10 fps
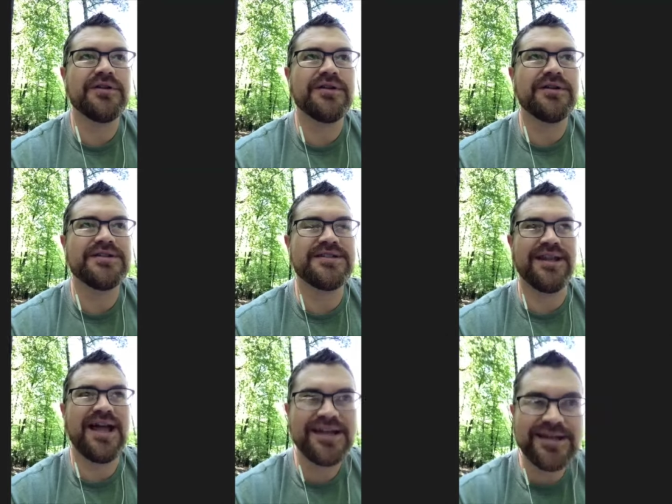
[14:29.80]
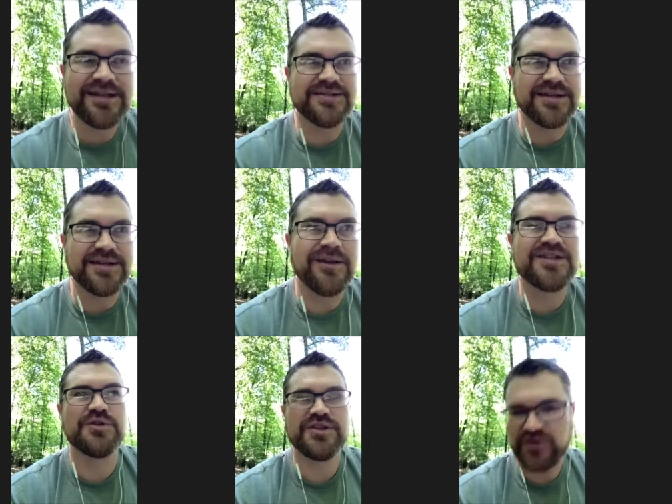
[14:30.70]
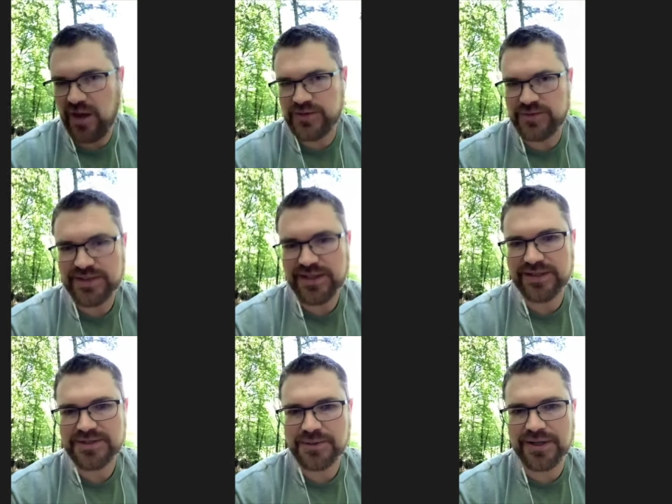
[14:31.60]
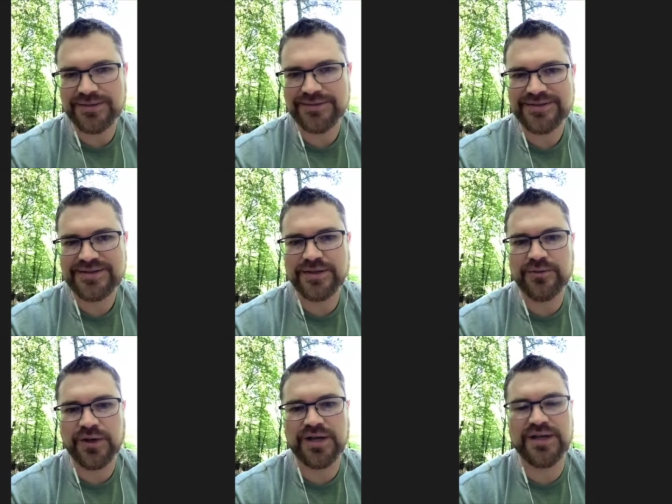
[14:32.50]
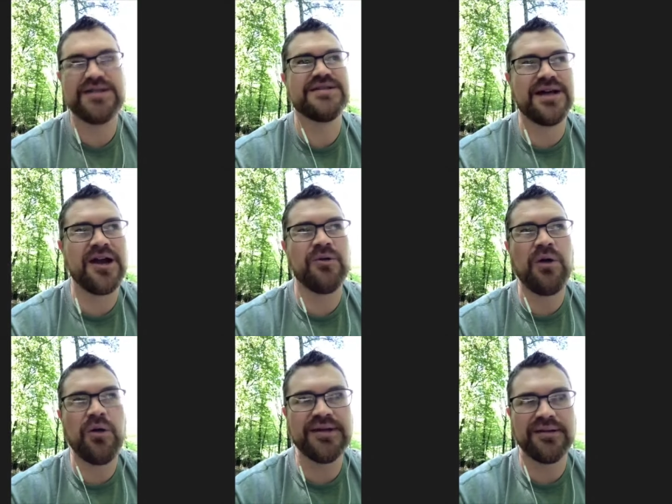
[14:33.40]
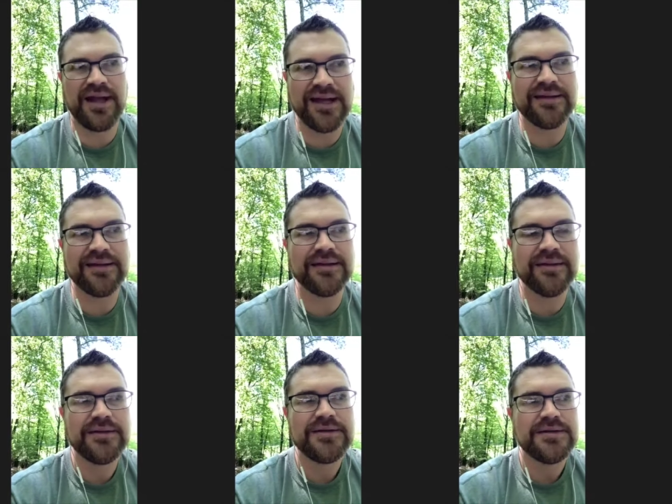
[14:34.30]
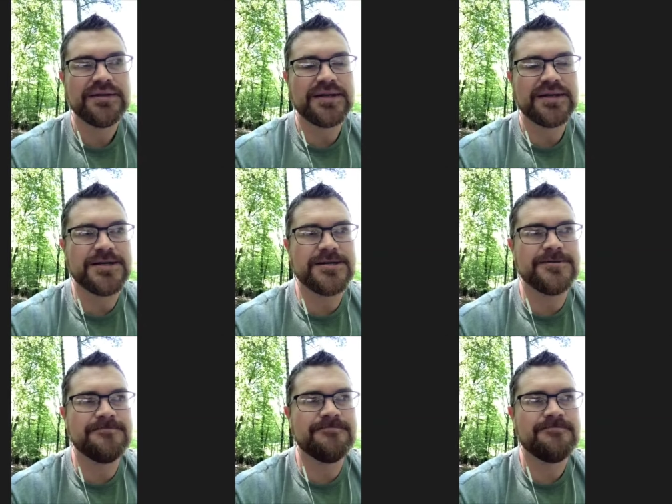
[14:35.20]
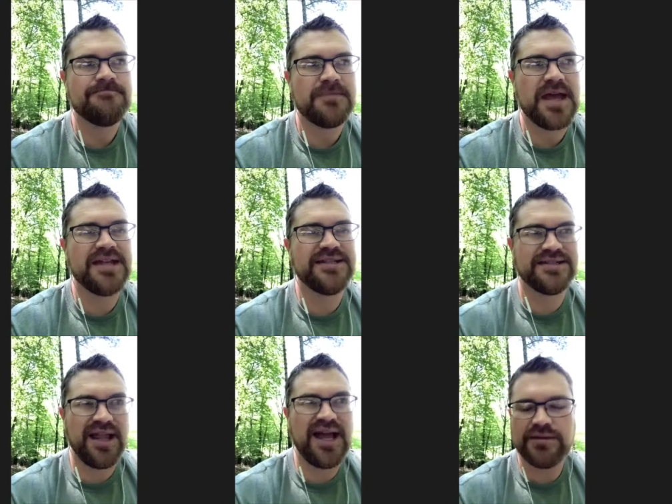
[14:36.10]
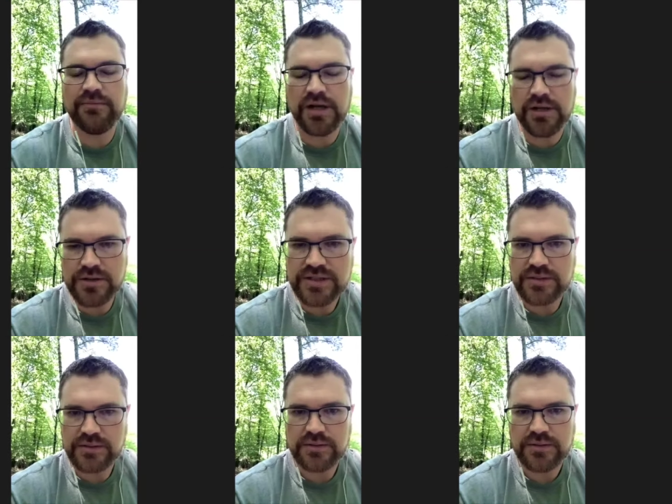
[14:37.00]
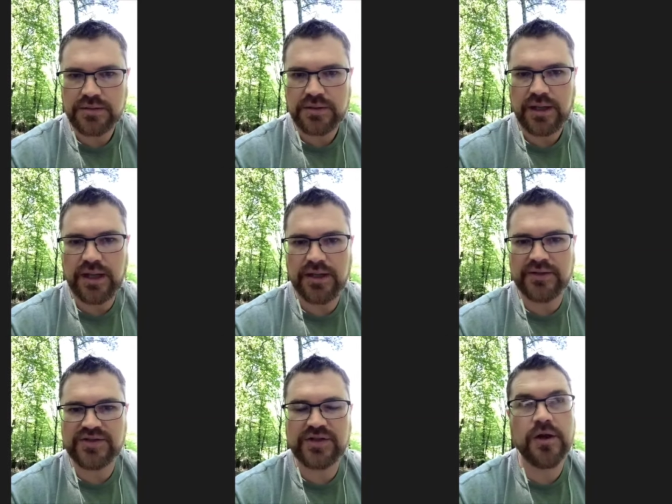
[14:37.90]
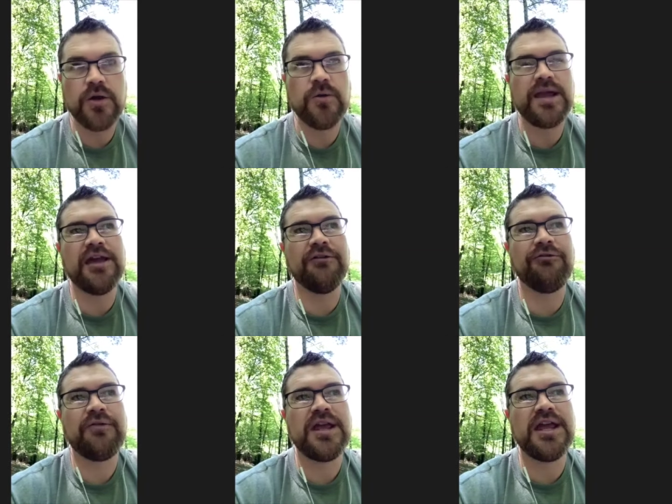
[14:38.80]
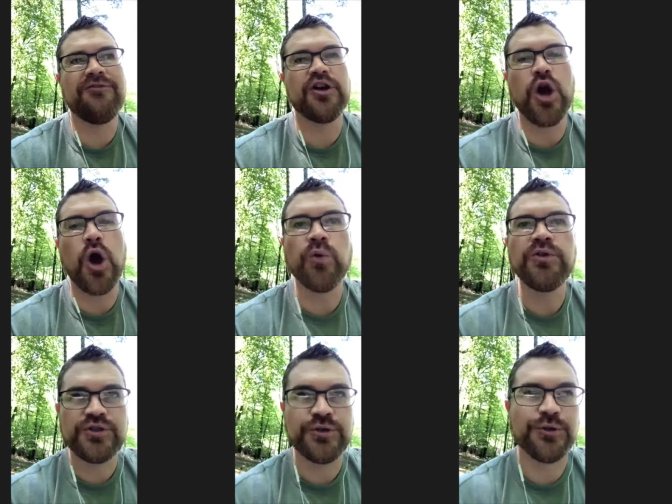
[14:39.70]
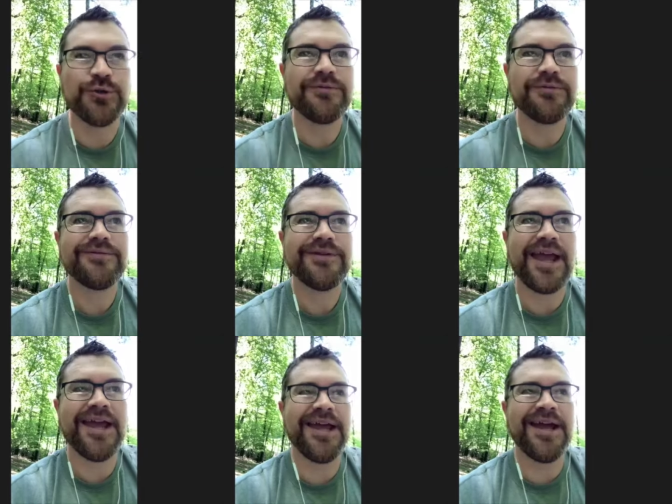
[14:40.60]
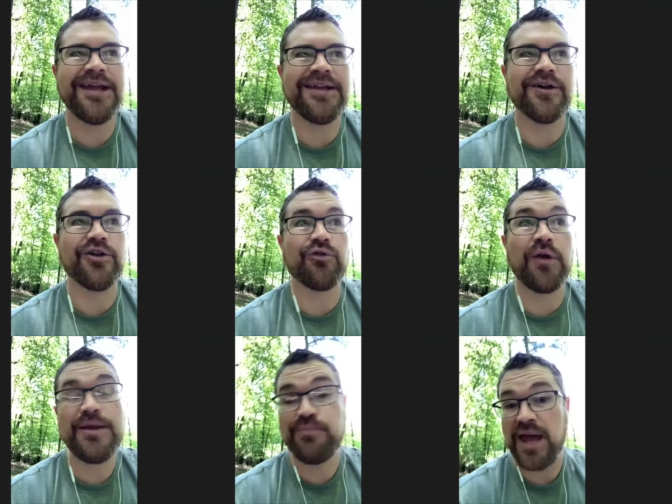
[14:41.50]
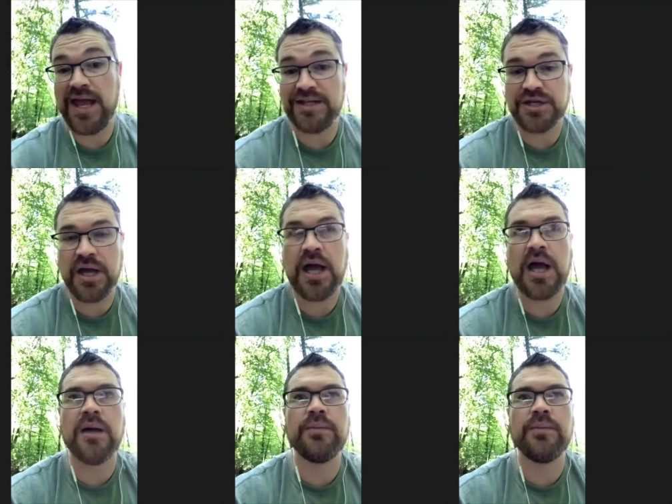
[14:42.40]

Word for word: delight and desire that's what the psalmist would tell us right so we're going to desire what we delight in um and delight in most and so if if a golden doodle and a great paying job